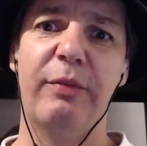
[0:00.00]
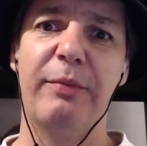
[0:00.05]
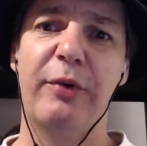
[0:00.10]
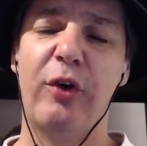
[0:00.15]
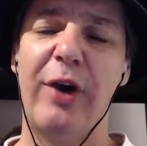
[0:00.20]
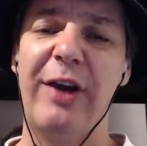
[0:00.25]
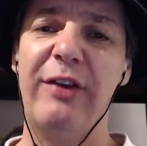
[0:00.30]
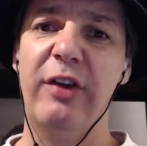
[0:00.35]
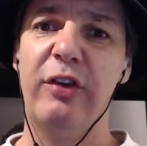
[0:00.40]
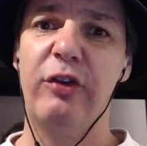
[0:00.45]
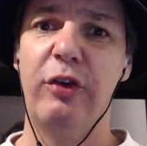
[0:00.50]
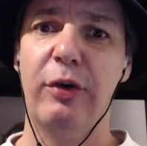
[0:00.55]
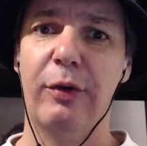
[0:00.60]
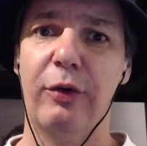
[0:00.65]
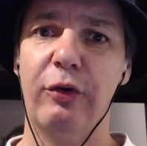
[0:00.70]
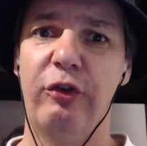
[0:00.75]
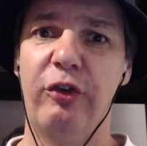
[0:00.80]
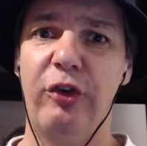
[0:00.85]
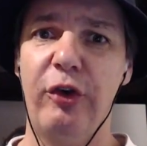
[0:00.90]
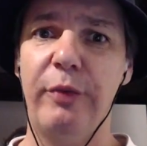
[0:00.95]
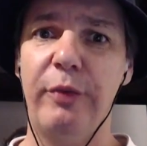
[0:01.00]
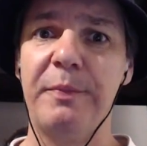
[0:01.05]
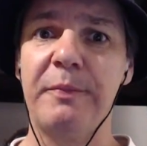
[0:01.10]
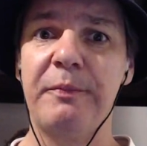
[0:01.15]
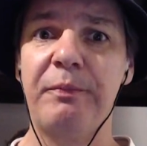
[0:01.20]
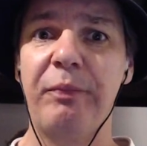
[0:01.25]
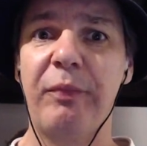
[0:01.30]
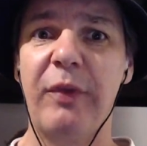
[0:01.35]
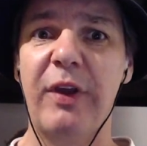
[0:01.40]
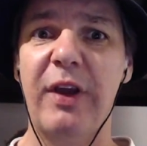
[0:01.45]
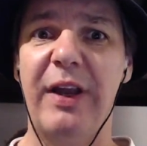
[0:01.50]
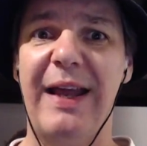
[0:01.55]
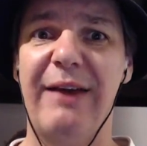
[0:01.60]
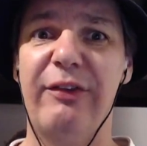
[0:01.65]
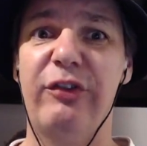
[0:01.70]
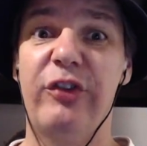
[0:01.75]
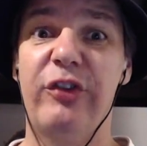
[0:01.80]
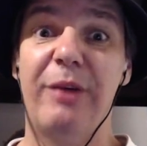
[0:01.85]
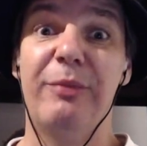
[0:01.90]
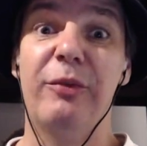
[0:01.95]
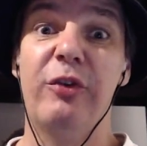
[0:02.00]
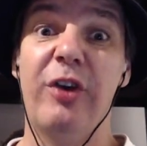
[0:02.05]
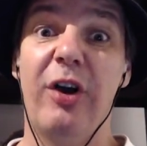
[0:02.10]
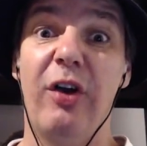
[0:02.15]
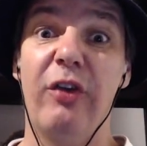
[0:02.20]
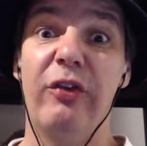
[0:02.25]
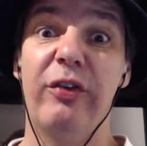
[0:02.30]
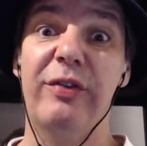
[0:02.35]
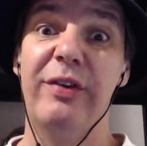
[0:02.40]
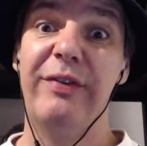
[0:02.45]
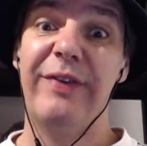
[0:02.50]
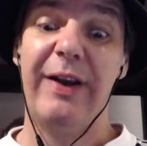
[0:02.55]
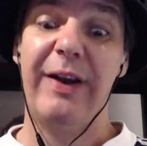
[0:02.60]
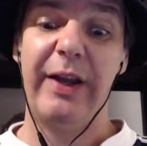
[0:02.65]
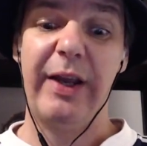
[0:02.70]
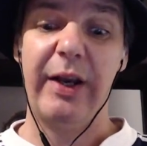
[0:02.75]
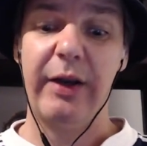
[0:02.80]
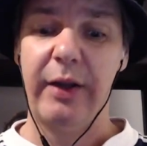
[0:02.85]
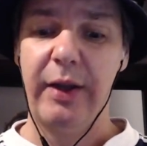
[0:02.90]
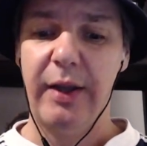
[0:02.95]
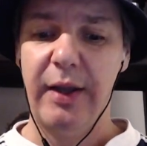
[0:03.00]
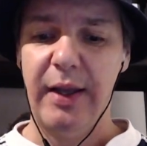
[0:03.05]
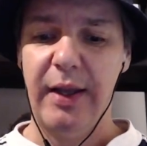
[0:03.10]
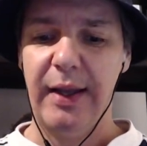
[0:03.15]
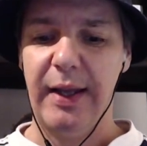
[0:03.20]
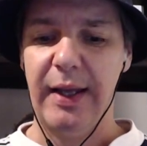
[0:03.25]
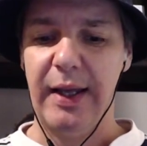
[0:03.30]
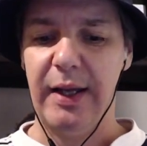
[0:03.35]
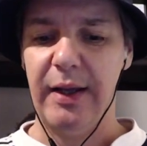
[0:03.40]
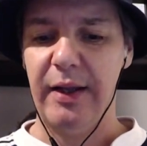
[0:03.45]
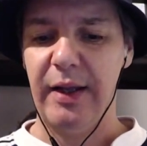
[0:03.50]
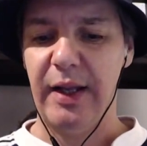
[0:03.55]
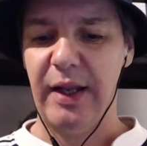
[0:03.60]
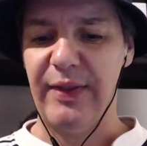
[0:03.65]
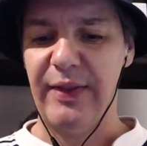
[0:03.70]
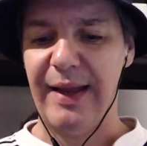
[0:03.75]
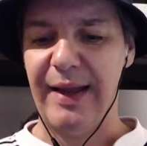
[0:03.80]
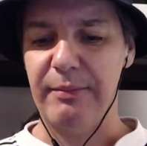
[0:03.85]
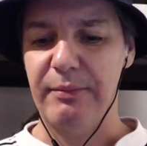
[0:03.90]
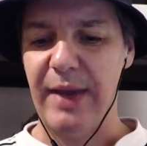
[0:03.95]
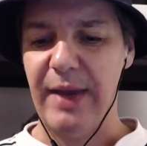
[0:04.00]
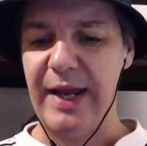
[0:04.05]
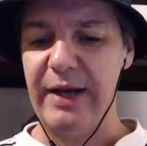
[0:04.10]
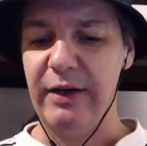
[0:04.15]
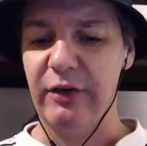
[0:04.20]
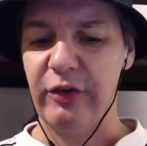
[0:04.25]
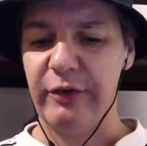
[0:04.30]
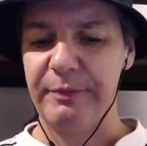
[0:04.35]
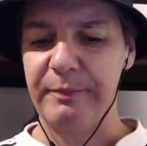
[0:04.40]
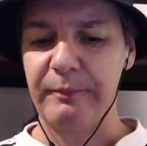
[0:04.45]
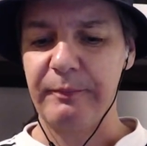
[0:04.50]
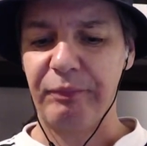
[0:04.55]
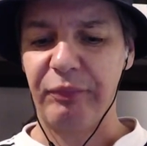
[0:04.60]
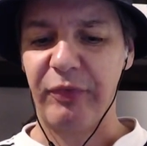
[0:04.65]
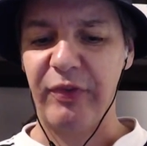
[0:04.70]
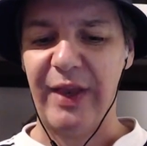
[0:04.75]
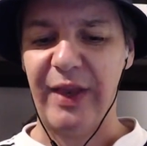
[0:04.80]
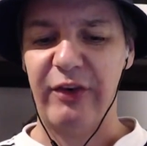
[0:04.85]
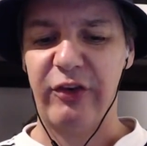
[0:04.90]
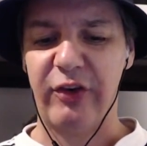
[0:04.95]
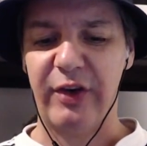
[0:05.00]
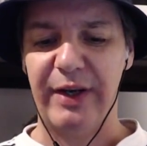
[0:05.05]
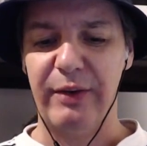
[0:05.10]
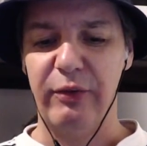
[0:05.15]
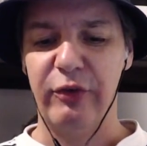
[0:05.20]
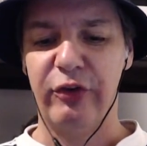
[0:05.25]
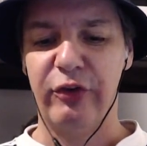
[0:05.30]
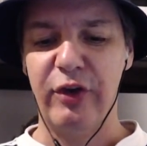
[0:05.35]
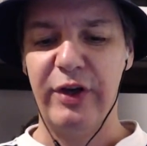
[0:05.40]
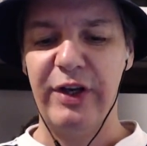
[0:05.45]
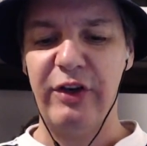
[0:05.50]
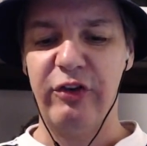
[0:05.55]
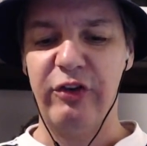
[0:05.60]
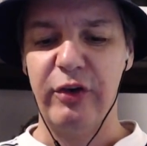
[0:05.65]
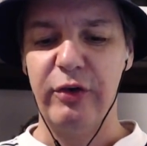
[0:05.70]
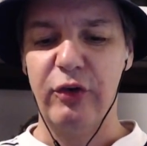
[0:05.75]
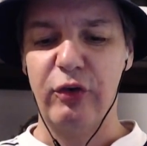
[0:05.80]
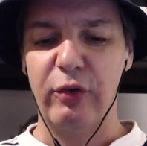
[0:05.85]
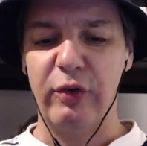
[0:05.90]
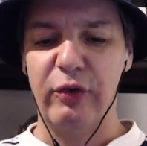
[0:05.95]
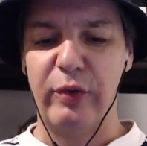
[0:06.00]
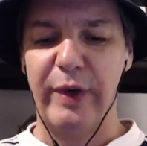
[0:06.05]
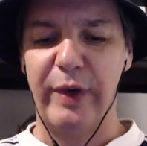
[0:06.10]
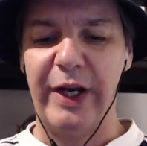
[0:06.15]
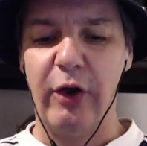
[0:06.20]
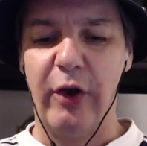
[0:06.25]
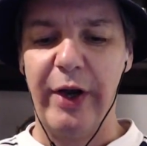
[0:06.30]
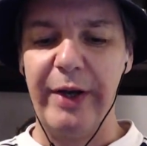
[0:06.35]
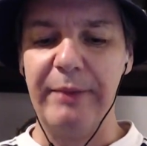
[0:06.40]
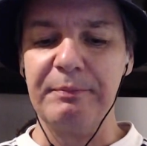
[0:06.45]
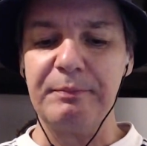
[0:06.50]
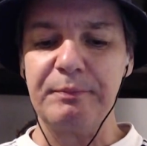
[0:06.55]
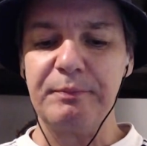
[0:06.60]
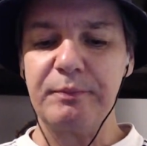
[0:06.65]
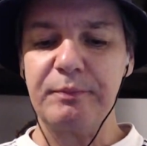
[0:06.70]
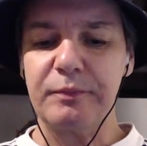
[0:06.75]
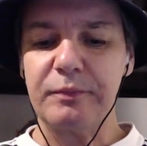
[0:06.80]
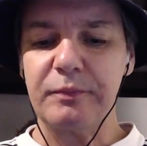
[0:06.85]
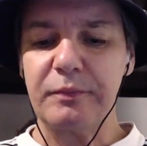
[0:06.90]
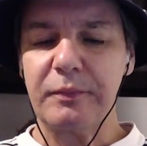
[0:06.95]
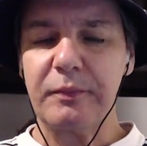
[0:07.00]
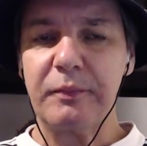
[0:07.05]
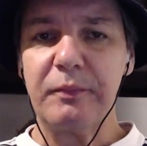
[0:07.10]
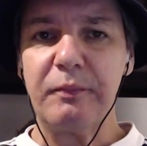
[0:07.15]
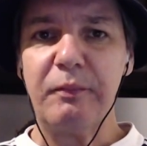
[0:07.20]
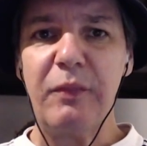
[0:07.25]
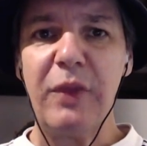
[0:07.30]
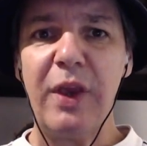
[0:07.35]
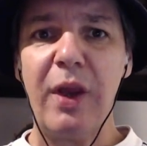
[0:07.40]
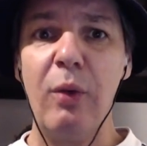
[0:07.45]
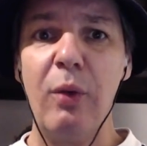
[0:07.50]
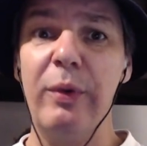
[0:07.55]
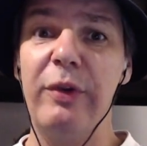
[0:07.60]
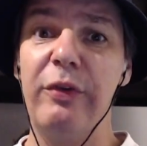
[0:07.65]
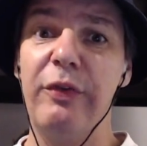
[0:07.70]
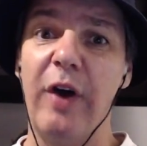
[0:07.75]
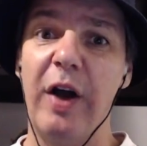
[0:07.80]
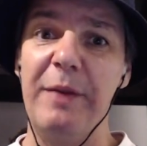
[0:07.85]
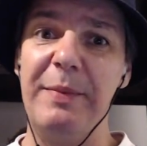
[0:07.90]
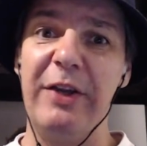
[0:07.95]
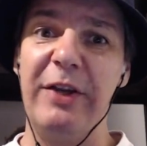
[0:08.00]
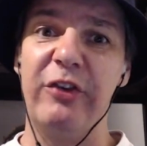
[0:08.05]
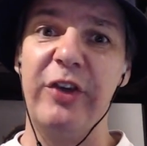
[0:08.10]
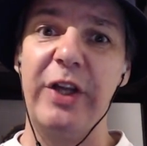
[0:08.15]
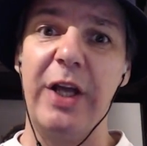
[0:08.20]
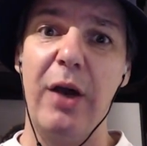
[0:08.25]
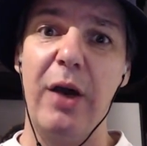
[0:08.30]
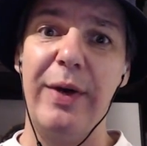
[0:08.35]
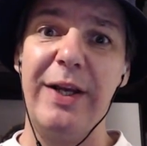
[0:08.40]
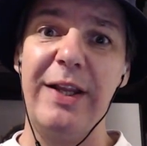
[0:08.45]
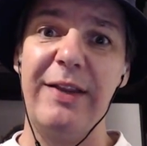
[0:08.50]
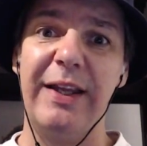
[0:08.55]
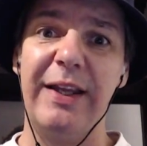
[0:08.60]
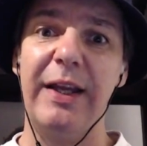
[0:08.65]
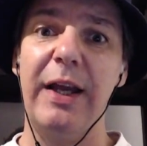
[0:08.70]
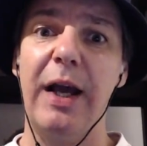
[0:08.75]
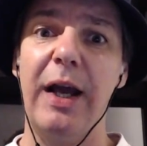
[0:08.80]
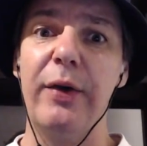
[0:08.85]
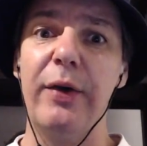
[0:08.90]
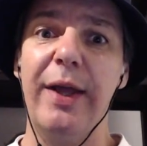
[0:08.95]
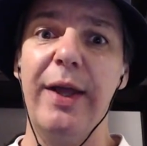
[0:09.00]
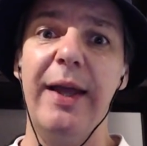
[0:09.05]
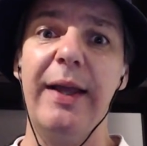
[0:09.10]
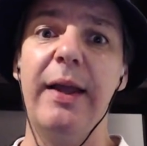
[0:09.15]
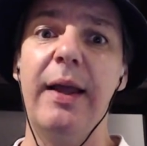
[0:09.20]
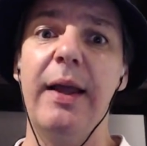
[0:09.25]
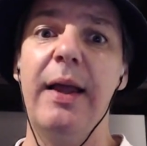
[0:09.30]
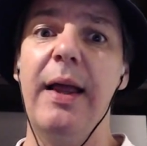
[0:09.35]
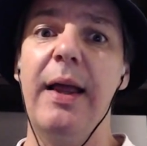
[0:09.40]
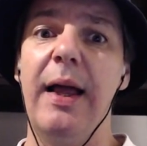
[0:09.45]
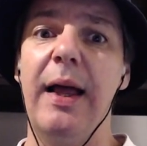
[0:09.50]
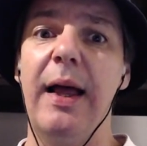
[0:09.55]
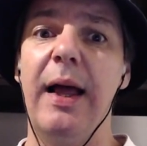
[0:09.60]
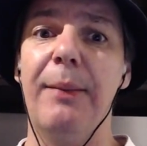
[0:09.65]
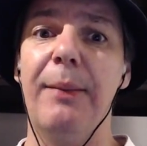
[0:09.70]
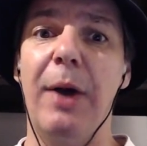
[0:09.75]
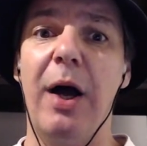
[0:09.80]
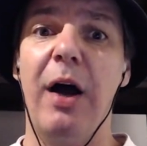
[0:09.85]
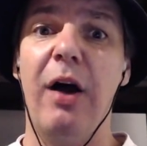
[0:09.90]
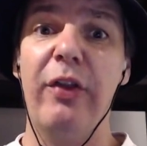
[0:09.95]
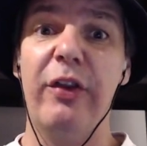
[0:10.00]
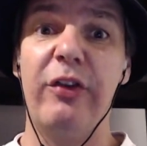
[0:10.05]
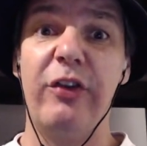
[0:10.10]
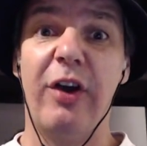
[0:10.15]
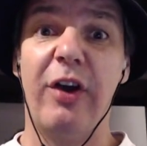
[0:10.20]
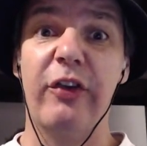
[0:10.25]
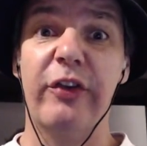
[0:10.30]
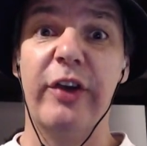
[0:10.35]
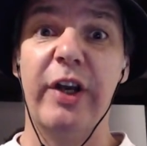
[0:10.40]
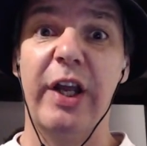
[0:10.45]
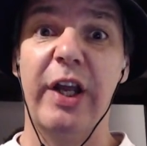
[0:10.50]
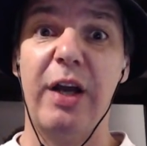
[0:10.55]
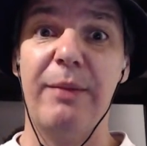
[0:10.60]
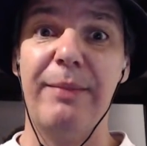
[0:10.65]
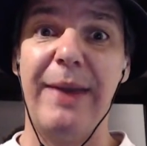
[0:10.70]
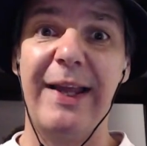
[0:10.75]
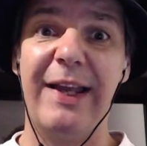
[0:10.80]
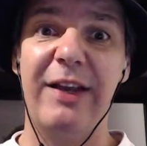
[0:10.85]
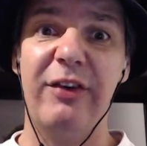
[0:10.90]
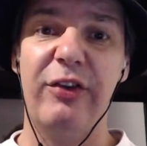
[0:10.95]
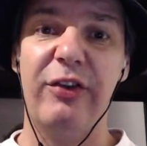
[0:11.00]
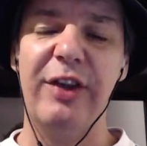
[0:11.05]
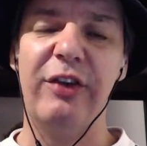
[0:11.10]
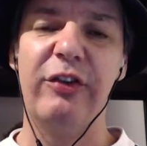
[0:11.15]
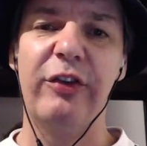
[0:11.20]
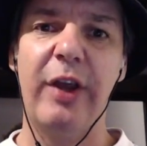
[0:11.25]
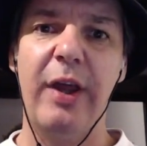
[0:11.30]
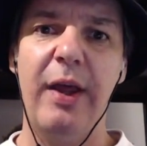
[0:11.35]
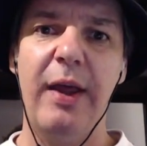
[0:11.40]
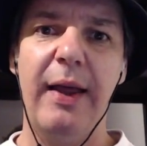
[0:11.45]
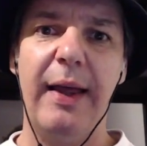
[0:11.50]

create it 2-on-2 and have some chance of defending it. And that made that suddenly it was 32-29 with 5 minutes to go, and you're thinking, okay, are the Tars going to come back into this?